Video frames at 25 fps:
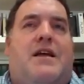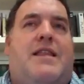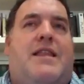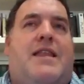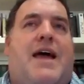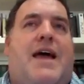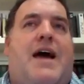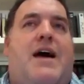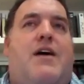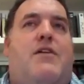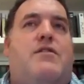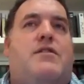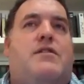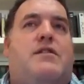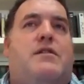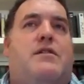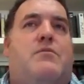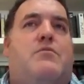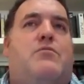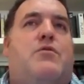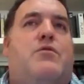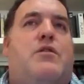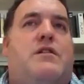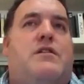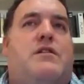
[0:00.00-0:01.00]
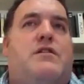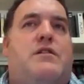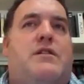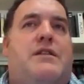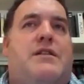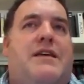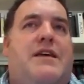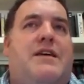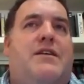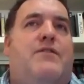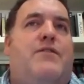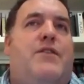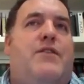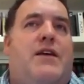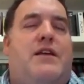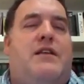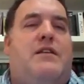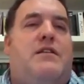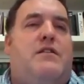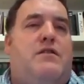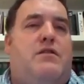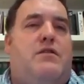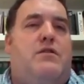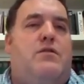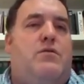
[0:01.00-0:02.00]
allow someone to live
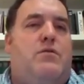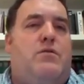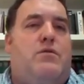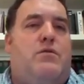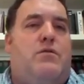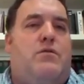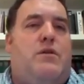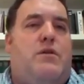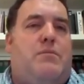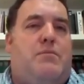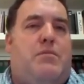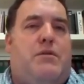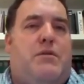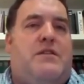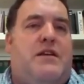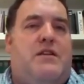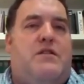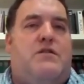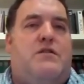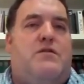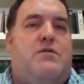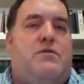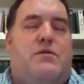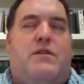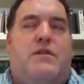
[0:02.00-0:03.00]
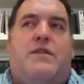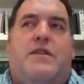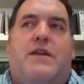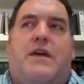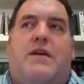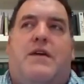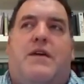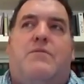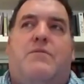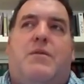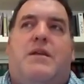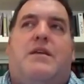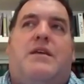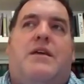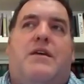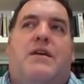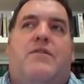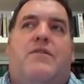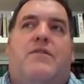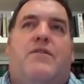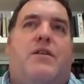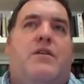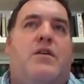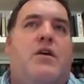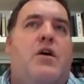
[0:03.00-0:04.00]
into the potential that they've been
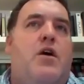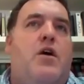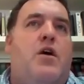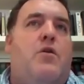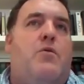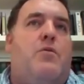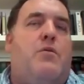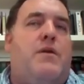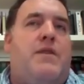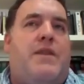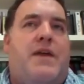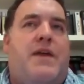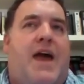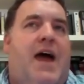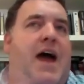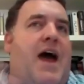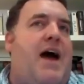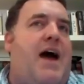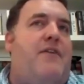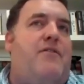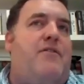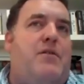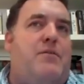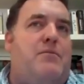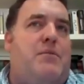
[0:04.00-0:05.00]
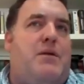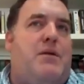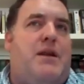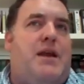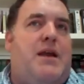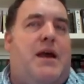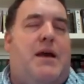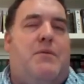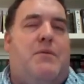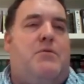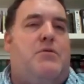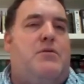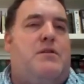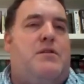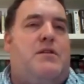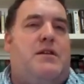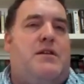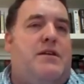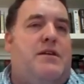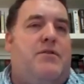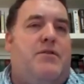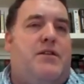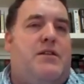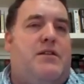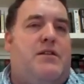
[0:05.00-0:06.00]
given, when they haven't been able to
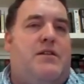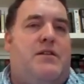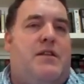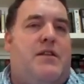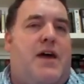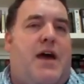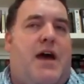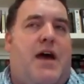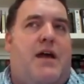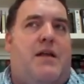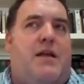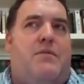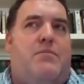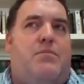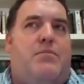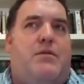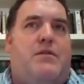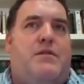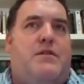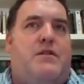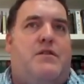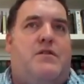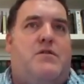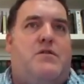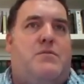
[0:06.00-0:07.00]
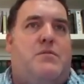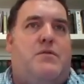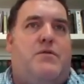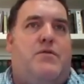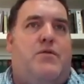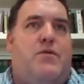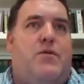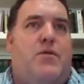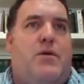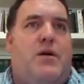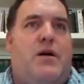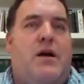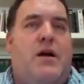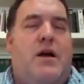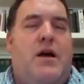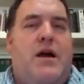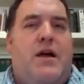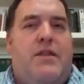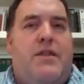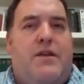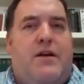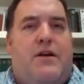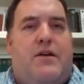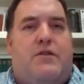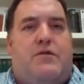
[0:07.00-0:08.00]
live into that potential before,
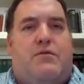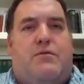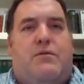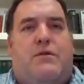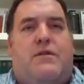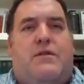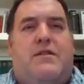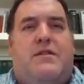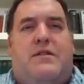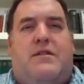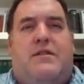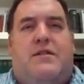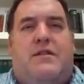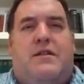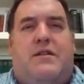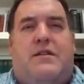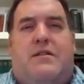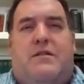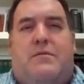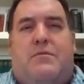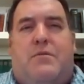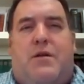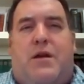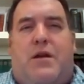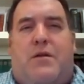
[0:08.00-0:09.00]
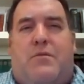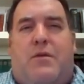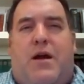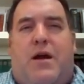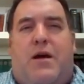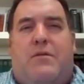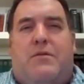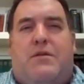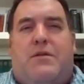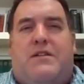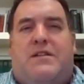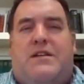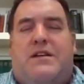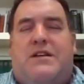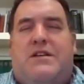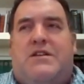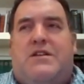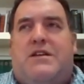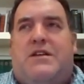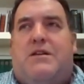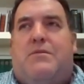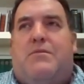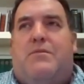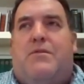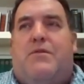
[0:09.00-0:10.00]
there's resistance. And when I was
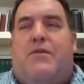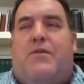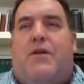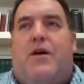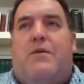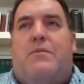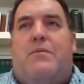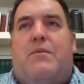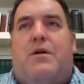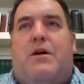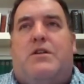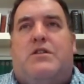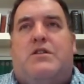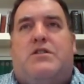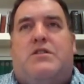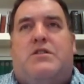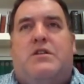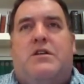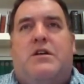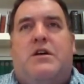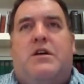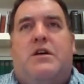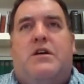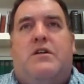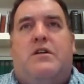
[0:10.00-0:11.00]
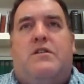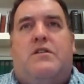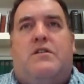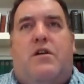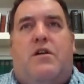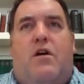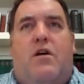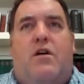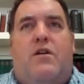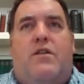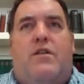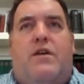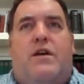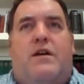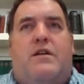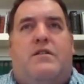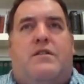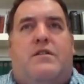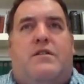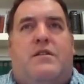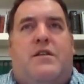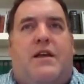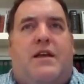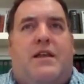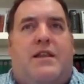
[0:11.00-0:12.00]
teaching, we very much saw
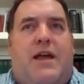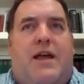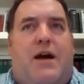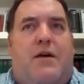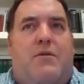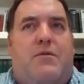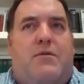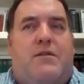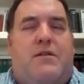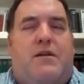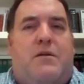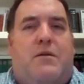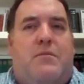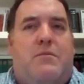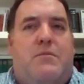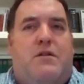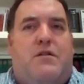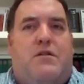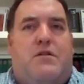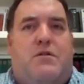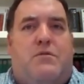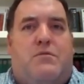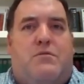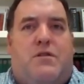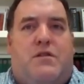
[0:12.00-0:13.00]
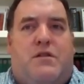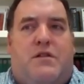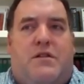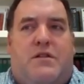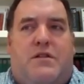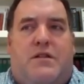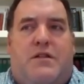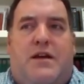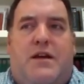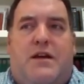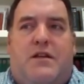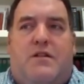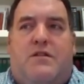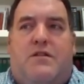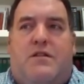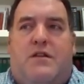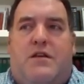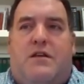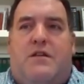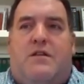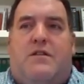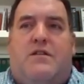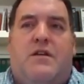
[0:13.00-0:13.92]
this. It's like that was our mission, was to teach